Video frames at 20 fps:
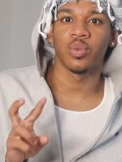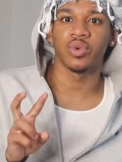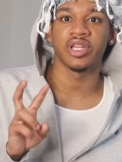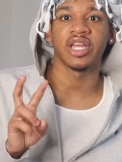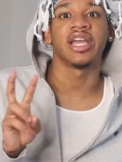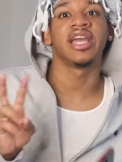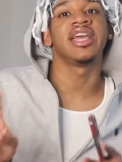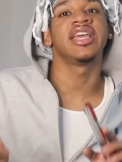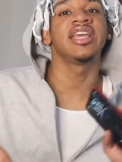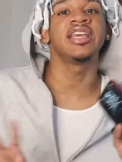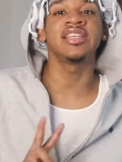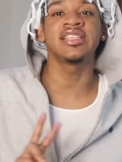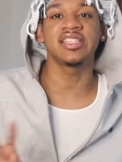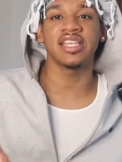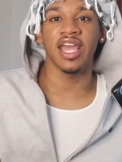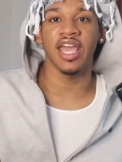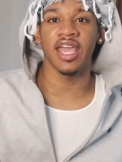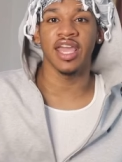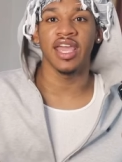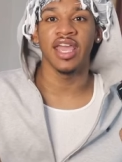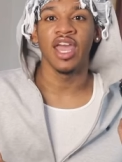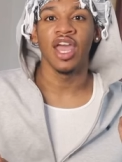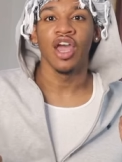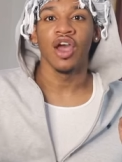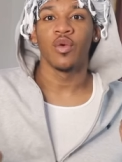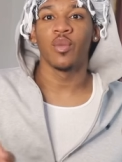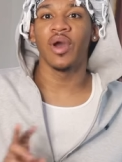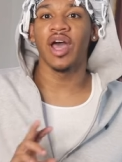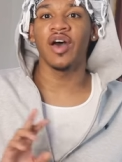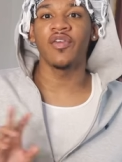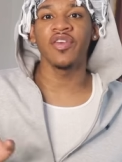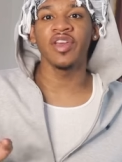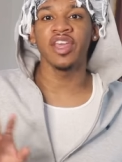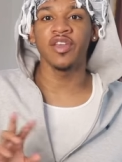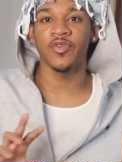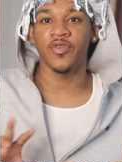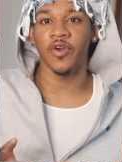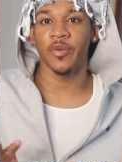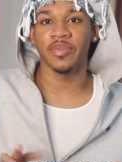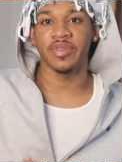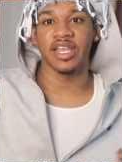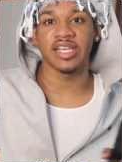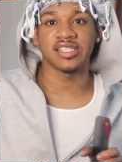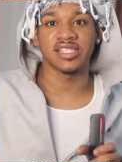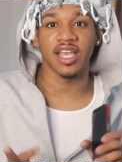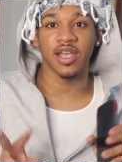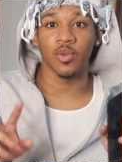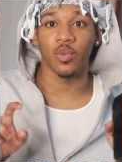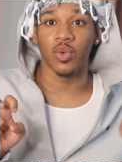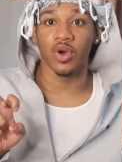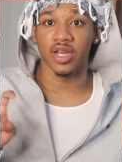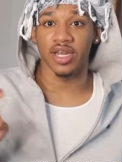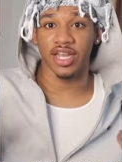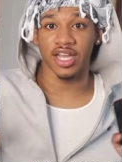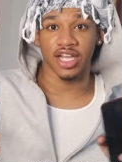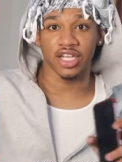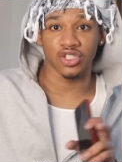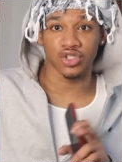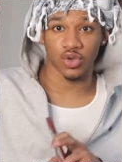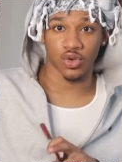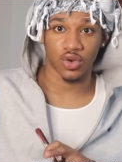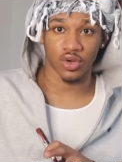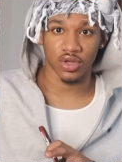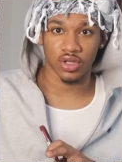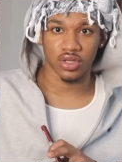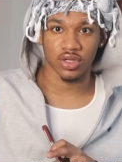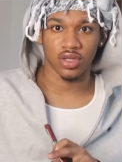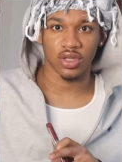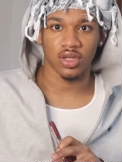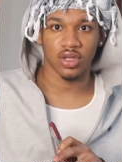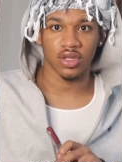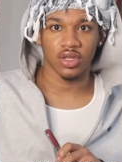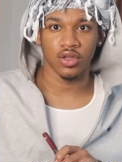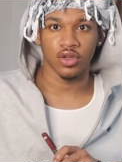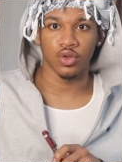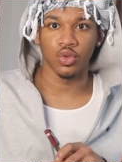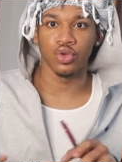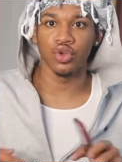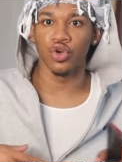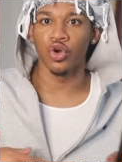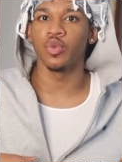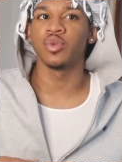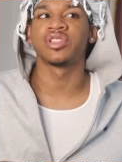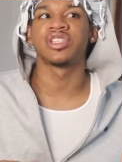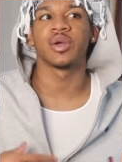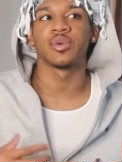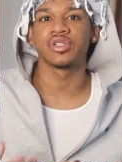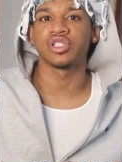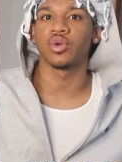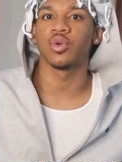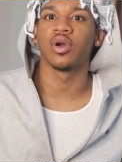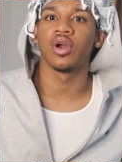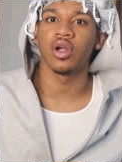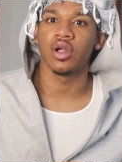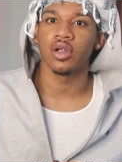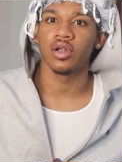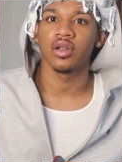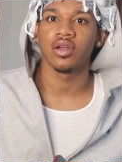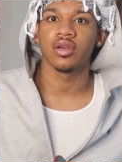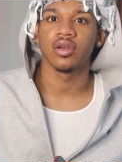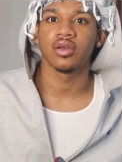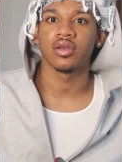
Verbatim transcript: He say wherever he from, they say what niggas on. New York, we say what's the word?